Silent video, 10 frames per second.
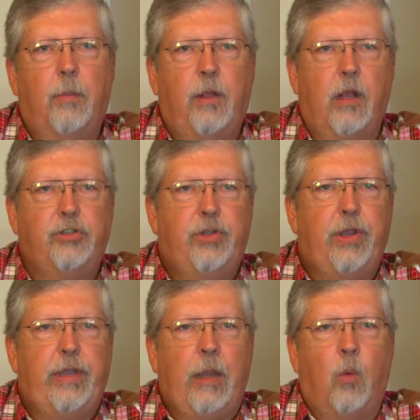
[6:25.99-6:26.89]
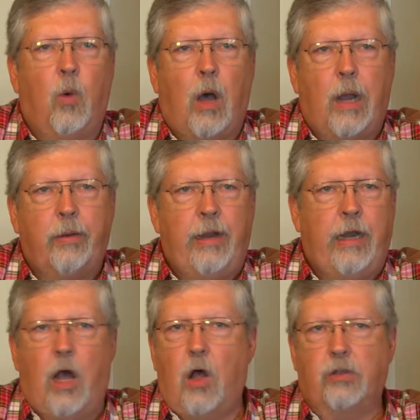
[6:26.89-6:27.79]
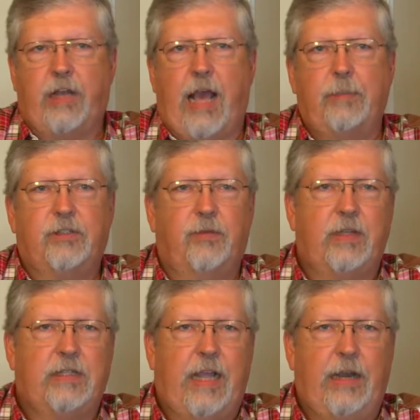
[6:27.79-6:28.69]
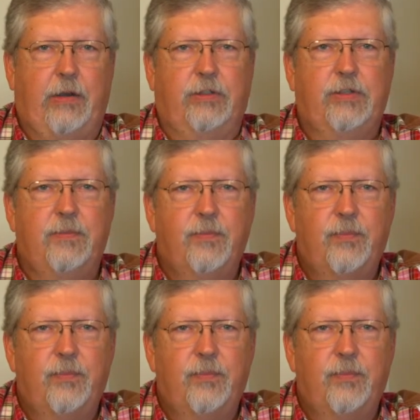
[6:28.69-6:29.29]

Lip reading: because you can get water in all types of containers.